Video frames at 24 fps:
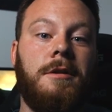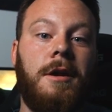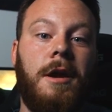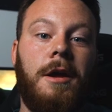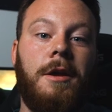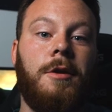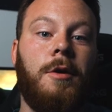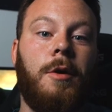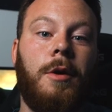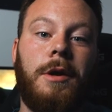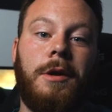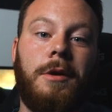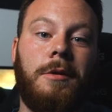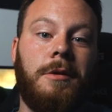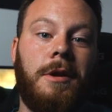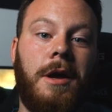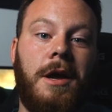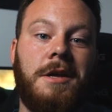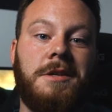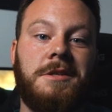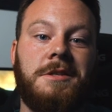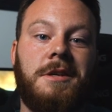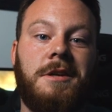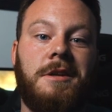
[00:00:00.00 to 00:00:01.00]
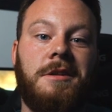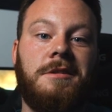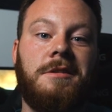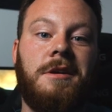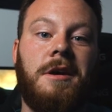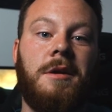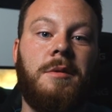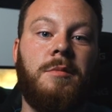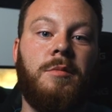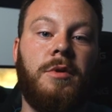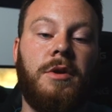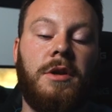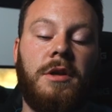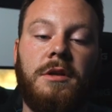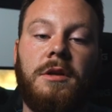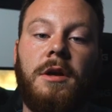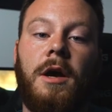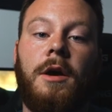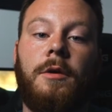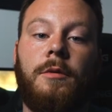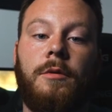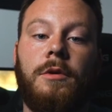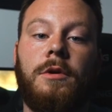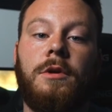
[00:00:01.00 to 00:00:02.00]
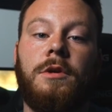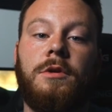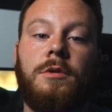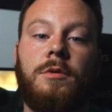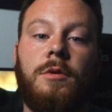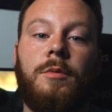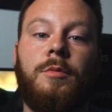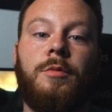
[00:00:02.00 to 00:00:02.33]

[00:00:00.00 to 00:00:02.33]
I know I don't ask it a ton, but I really do